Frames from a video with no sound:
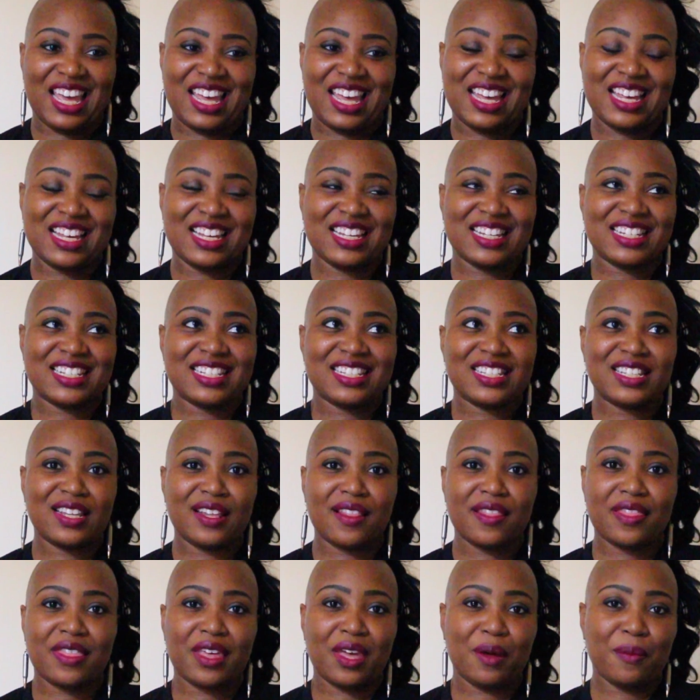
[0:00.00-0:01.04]
is
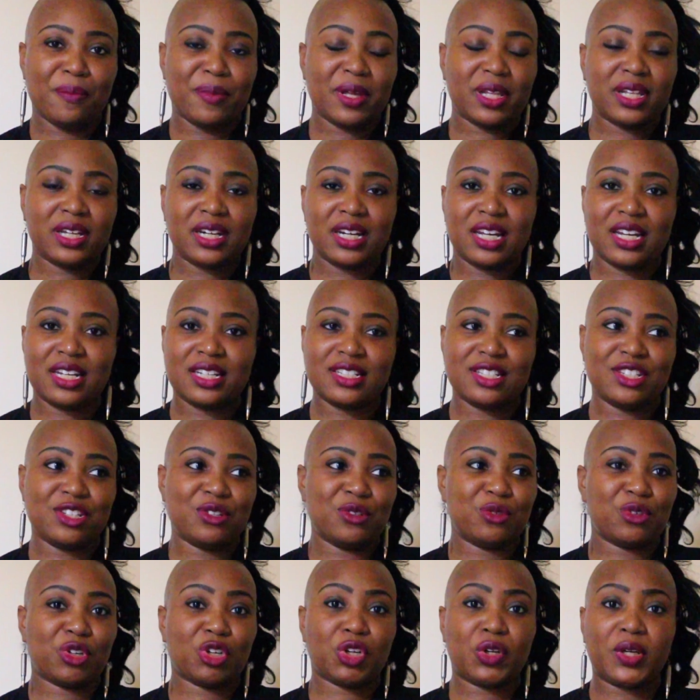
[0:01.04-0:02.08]
the ability
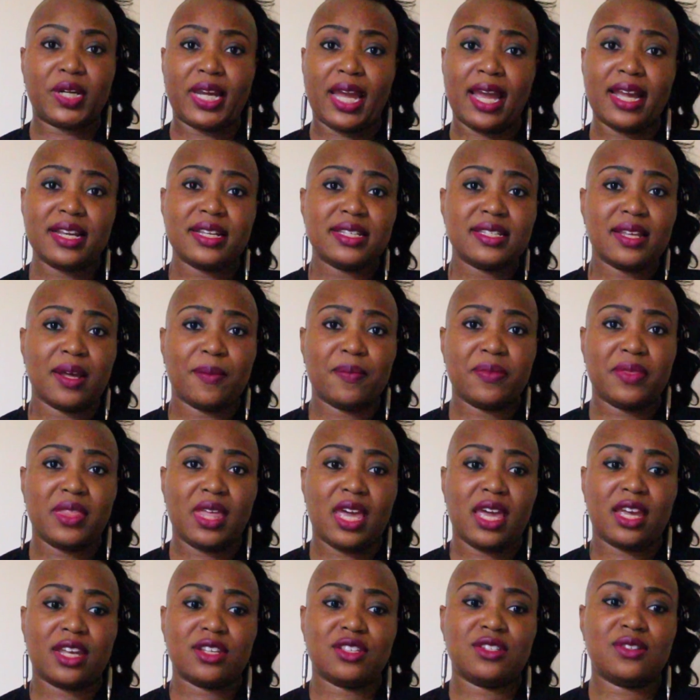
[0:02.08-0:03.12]
to create
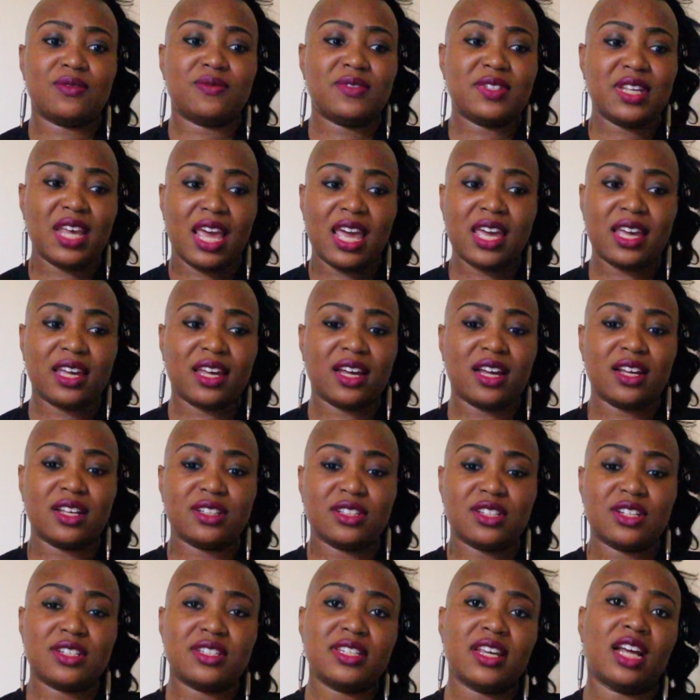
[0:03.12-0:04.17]
something, to
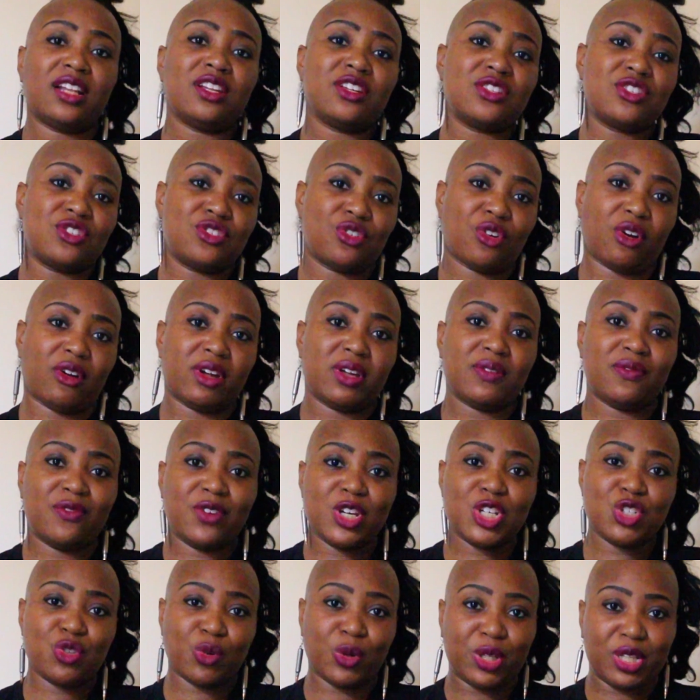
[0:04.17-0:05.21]
tell a story
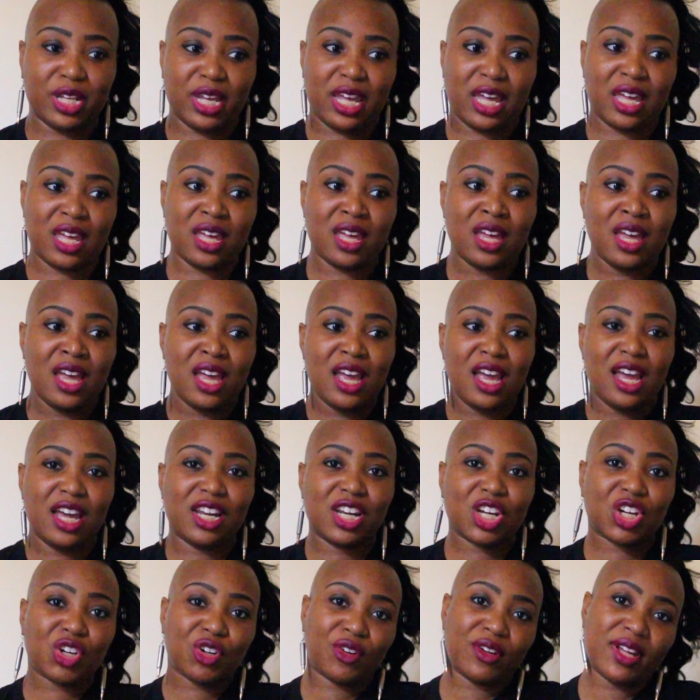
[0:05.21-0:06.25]
visually
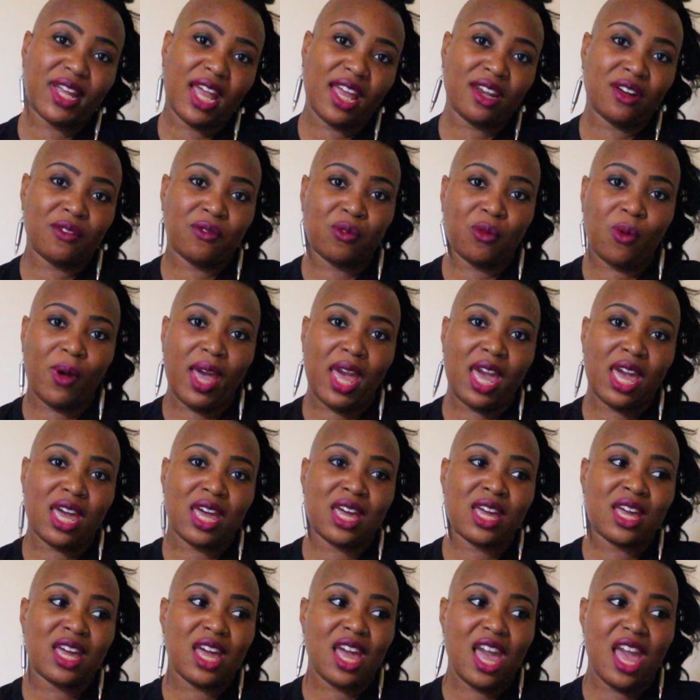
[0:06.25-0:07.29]
in a creative
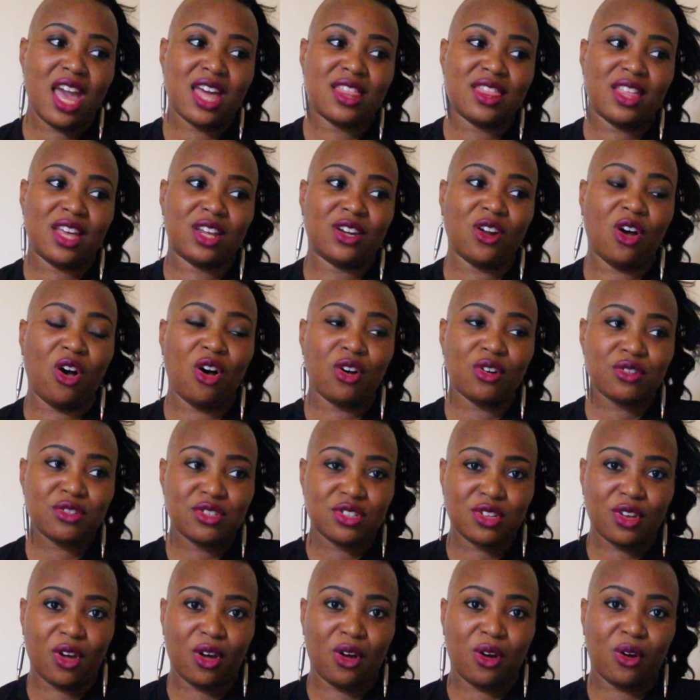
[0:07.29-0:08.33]
way. And then
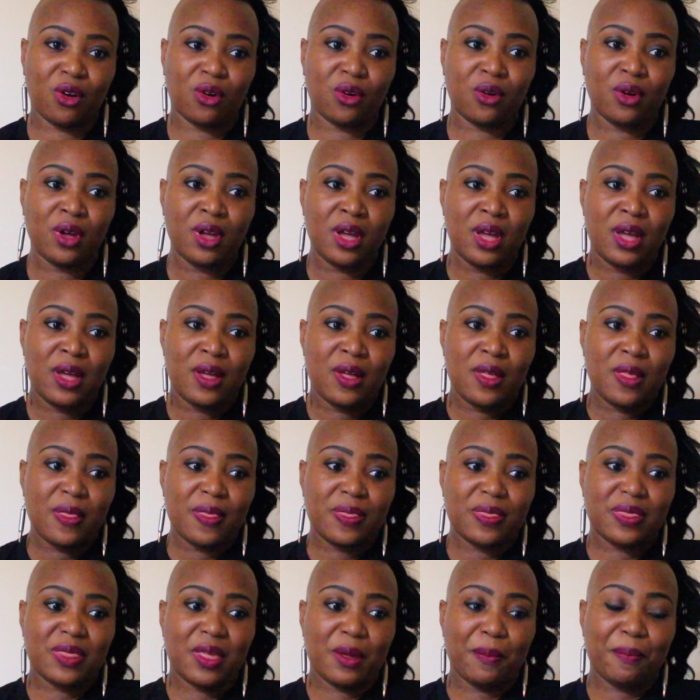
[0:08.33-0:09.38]
also
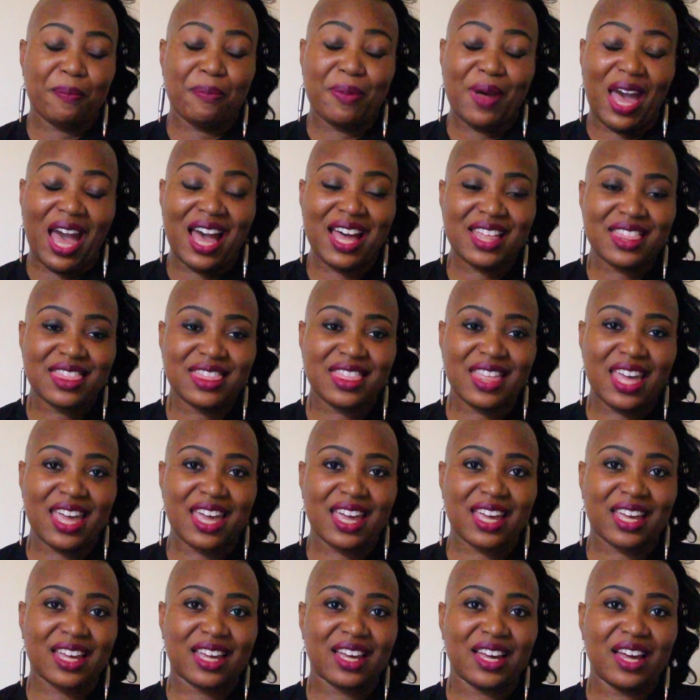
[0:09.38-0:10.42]
the bad
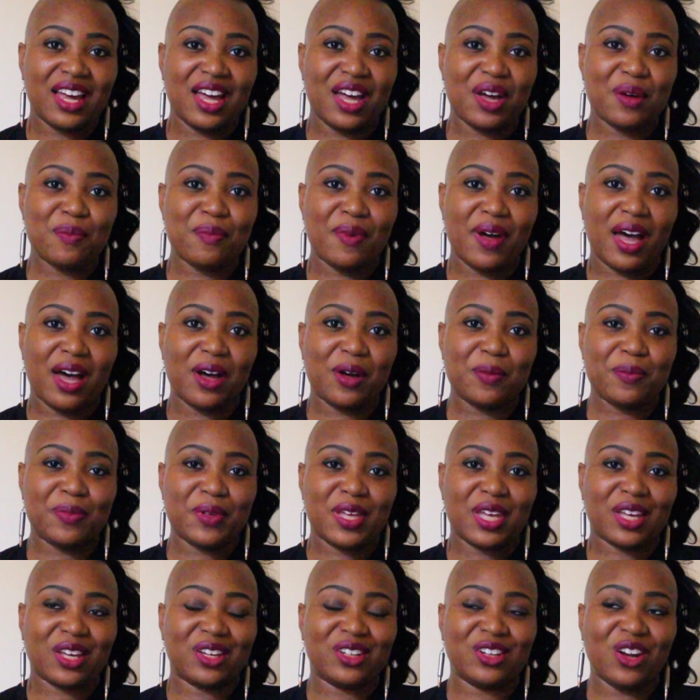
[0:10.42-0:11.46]
thing about
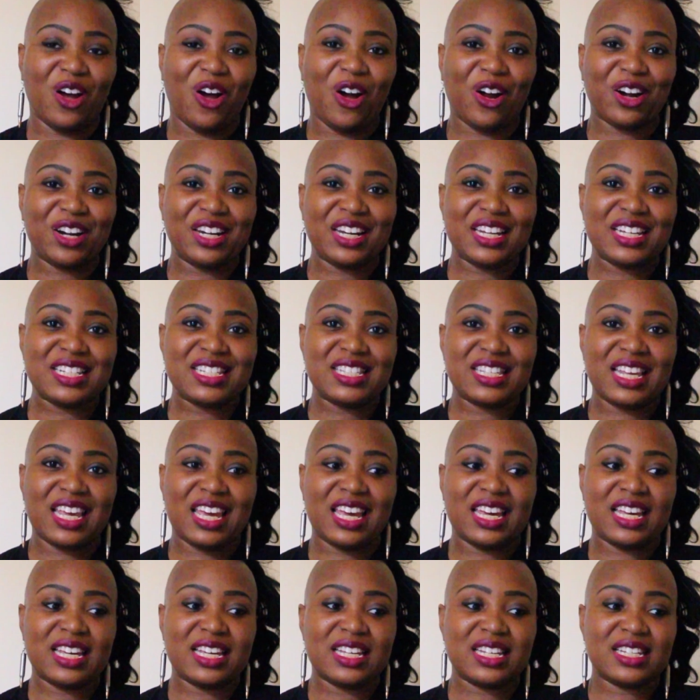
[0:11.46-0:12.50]
being an artist
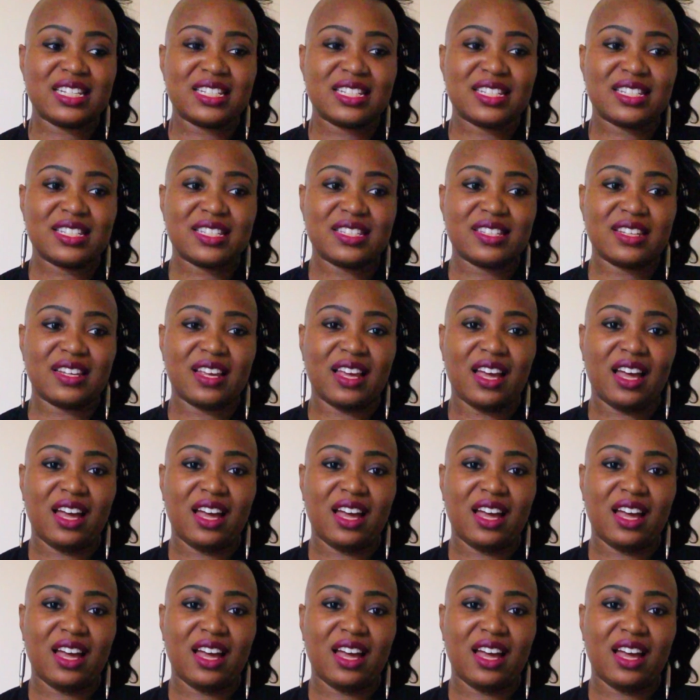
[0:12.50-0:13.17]
is